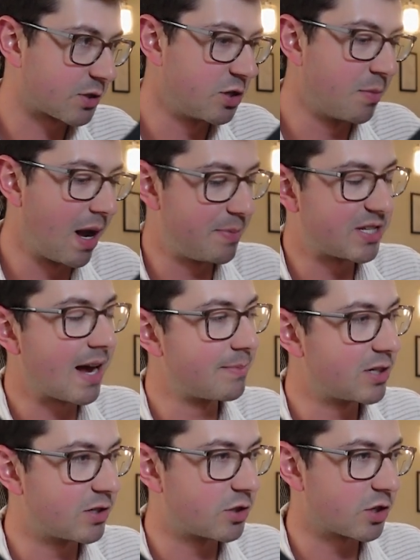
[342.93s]
So you might be
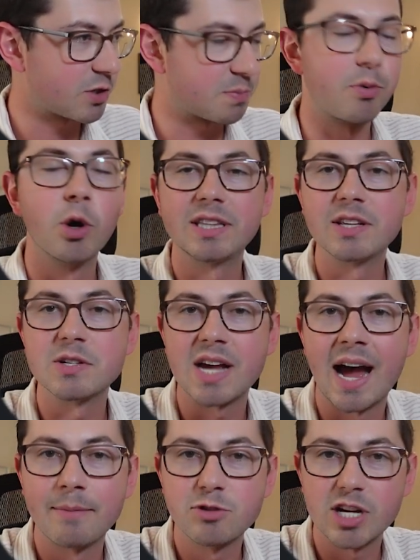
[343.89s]
tempted to just put this
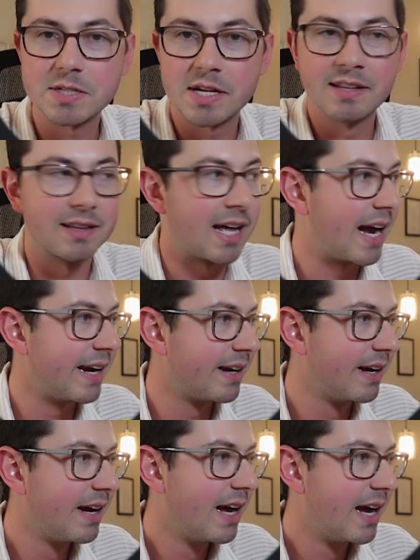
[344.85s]
object inline
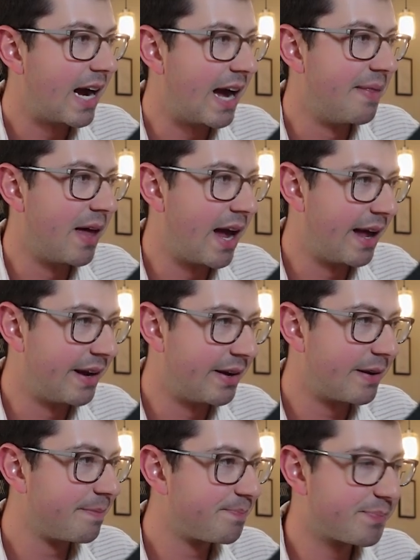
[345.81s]
and
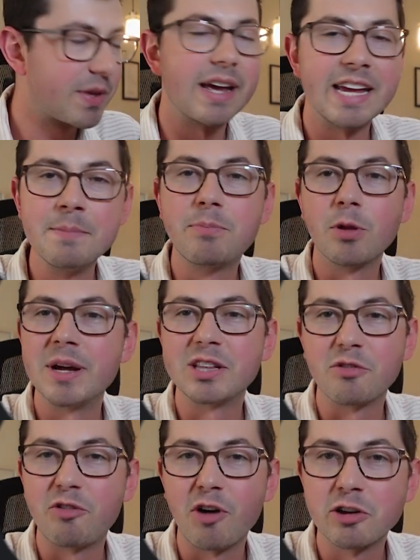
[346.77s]
then implement
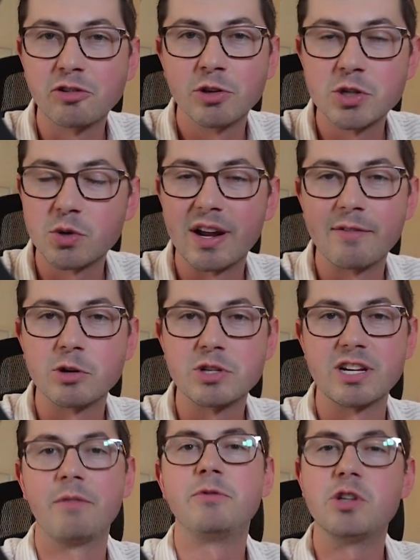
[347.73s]
the functions or whatever
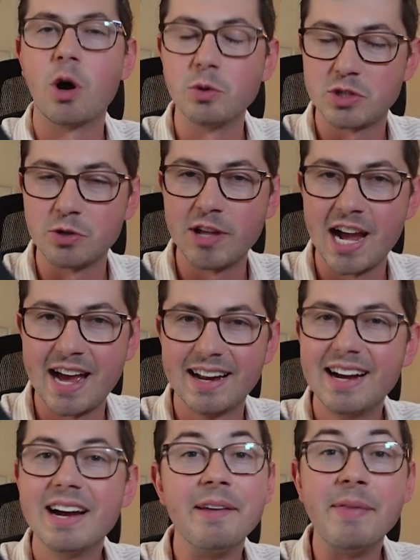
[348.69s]
yourself. Don't do that.